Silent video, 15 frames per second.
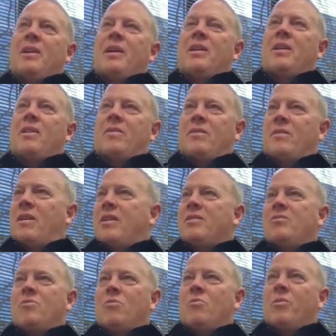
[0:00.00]
And then in high
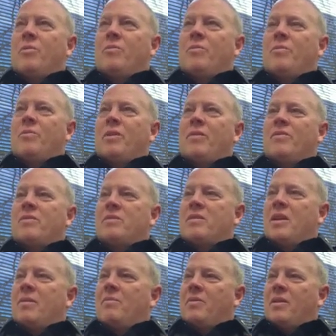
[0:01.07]
school, we, we have the
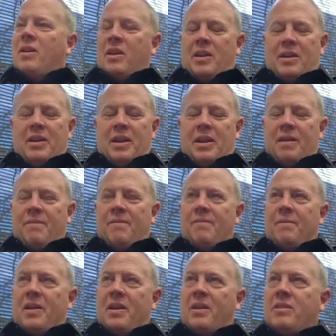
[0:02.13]
same thing. And,
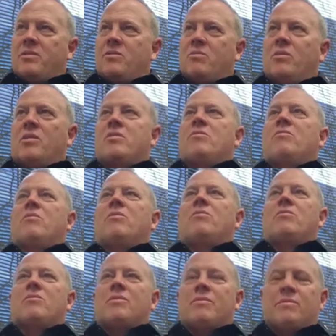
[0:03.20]
and my high school
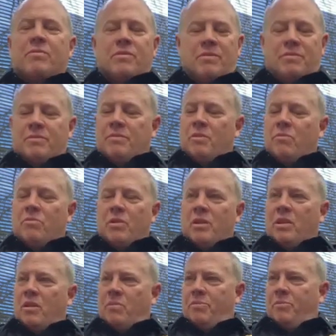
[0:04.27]
SROs were, were, were
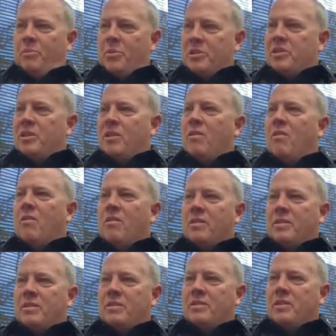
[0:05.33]
really pushing hard
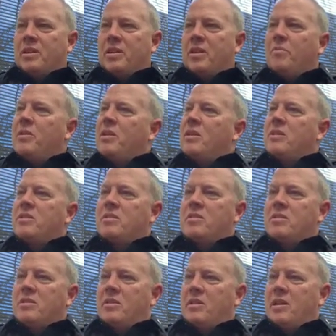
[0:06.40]
to, to keep kids
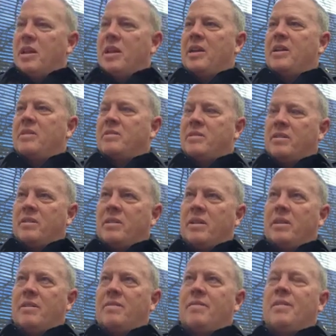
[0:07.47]
engaged and,
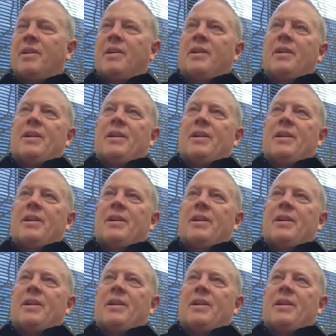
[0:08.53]
and